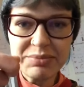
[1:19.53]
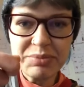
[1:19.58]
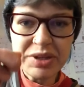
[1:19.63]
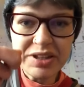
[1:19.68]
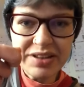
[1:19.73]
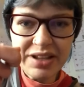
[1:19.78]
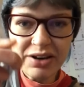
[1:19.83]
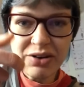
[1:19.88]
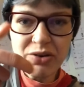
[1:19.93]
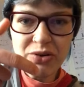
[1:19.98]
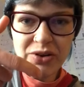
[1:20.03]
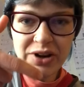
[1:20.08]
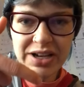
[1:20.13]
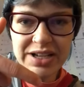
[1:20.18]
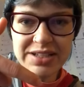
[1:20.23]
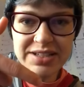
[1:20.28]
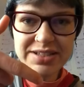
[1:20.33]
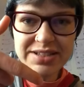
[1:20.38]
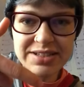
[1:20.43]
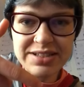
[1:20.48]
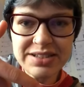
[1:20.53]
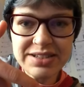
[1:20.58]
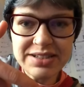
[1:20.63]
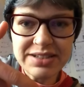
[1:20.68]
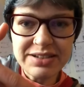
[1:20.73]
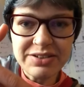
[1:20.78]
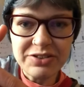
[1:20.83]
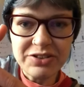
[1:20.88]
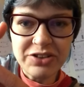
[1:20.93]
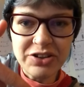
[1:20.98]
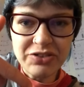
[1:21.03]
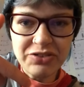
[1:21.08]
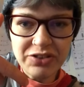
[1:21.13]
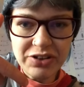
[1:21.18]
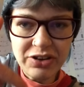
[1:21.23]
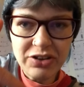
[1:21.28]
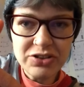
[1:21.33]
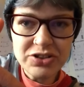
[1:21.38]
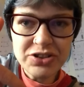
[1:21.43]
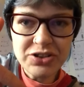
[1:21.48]
the
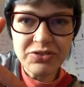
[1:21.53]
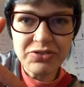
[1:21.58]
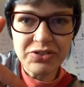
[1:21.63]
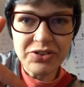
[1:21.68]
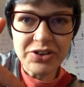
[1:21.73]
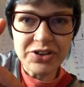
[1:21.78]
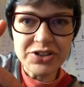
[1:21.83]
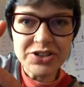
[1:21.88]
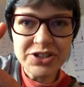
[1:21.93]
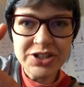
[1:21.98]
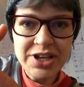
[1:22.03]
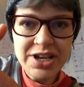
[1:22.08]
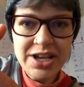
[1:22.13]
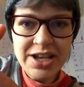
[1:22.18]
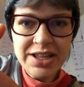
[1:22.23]
philosophers,